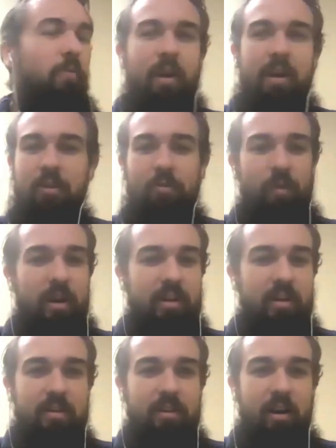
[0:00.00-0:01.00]
right the right
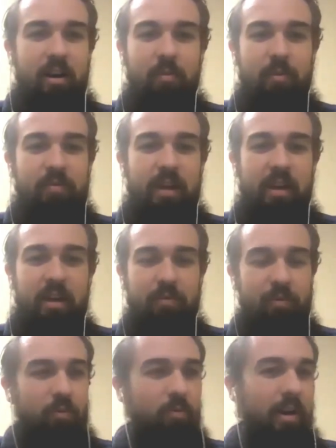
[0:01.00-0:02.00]
time of day
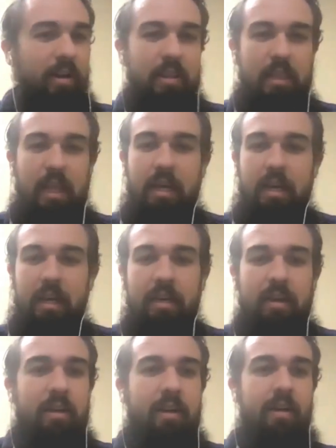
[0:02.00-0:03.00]
for right lighting.
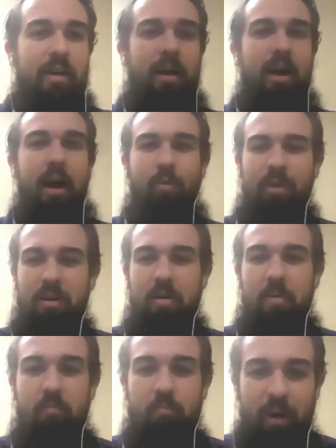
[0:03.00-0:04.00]
And I wouldn't
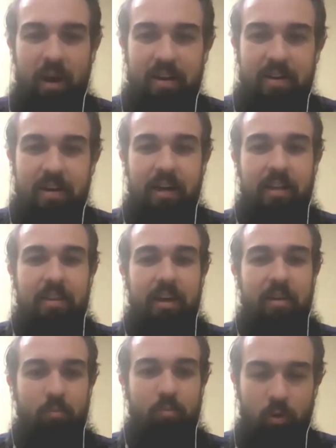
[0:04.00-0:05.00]
have been in
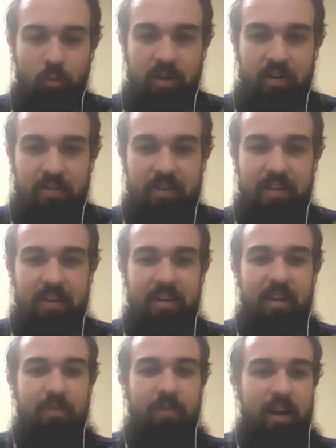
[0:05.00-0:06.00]
that moment
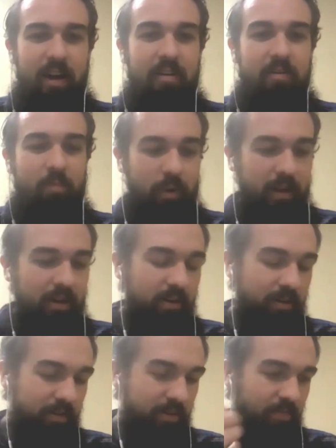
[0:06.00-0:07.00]
if I hadn't
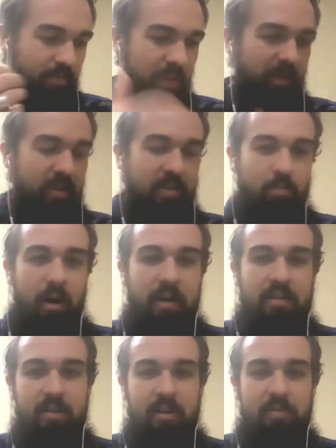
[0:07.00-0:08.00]
been in this
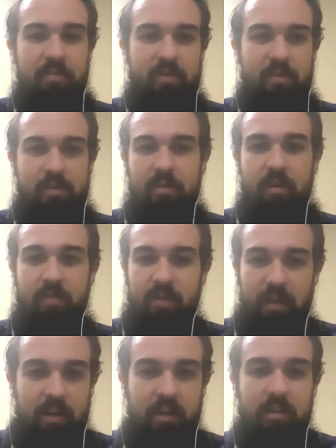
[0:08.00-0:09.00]
mindset of of
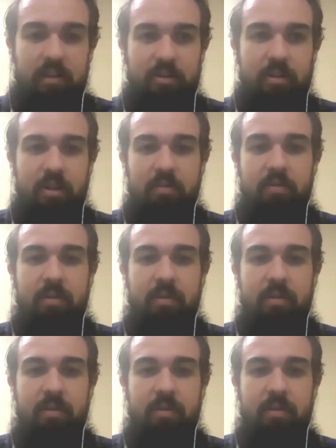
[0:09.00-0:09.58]
taking initiative.